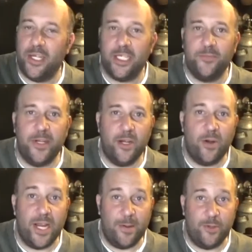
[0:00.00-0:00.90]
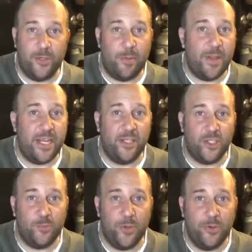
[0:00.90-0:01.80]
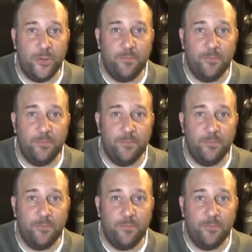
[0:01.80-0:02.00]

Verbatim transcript: the next video I am going to be making the spoon,